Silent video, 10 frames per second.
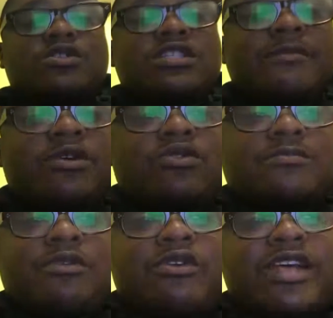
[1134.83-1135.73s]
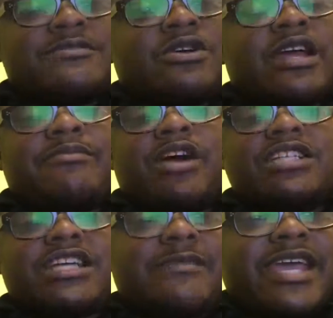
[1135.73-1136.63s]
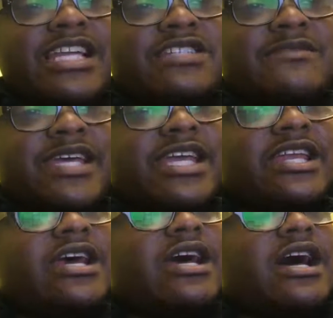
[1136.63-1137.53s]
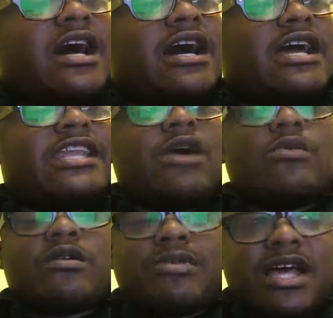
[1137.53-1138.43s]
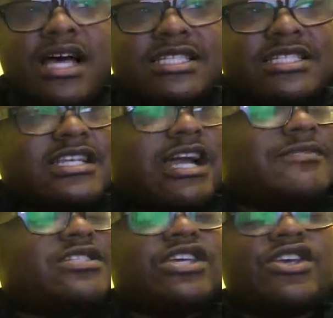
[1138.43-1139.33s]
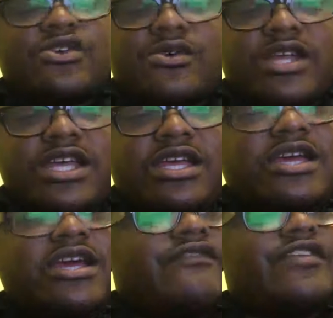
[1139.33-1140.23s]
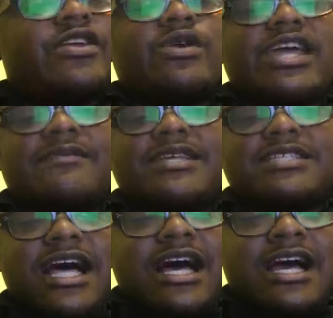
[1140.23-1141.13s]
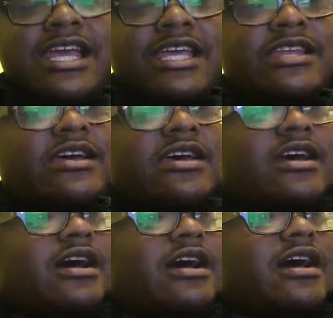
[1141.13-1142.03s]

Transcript: So some of those programs are like project management, Network Plus, cybersecurity, video game design,